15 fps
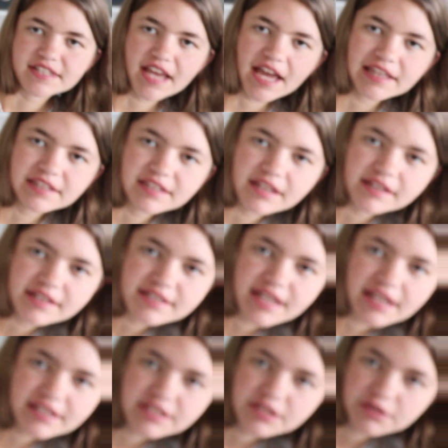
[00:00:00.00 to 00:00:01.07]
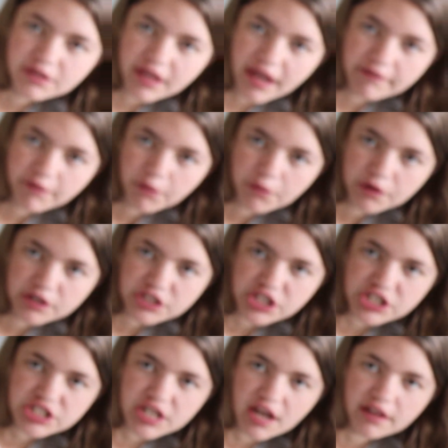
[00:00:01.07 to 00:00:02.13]
see I decided to do kind of
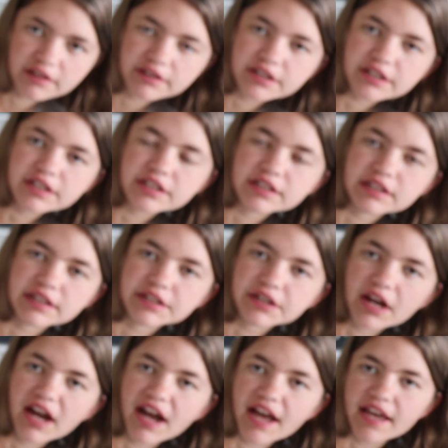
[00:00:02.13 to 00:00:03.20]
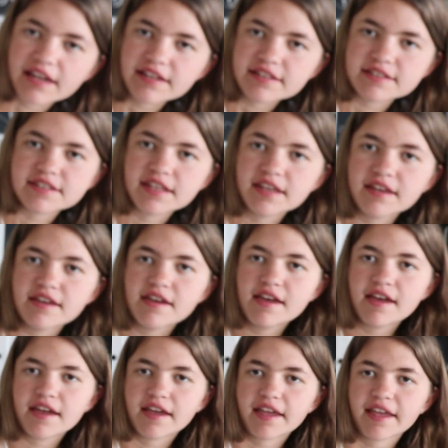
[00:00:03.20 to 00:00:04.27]
orangish colored glitter eyes.
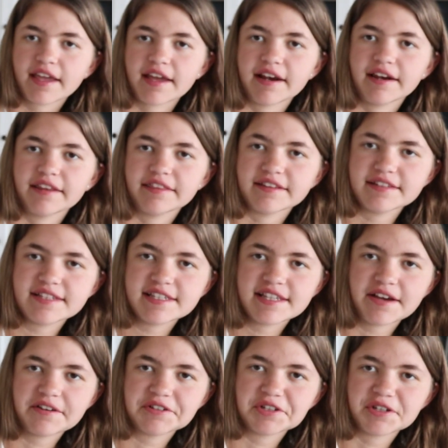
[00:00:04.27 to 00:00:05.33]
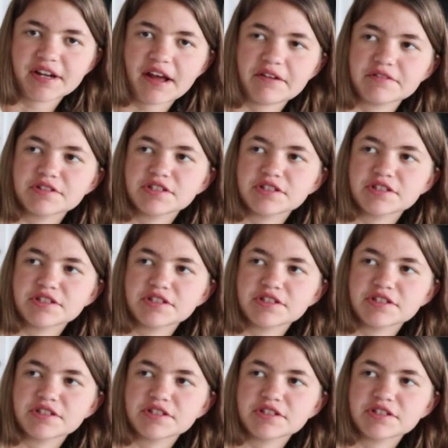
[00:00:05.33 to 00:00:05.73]
and this is how it turned out.